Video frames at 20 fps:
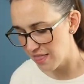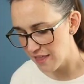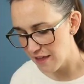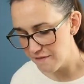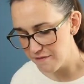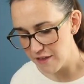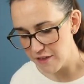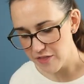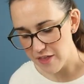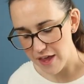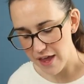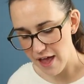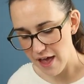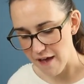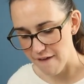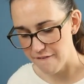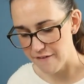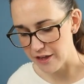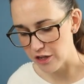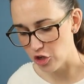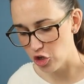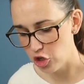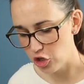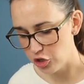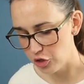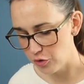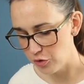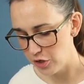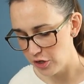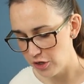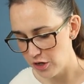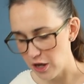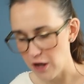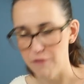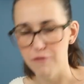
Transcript: love that they have included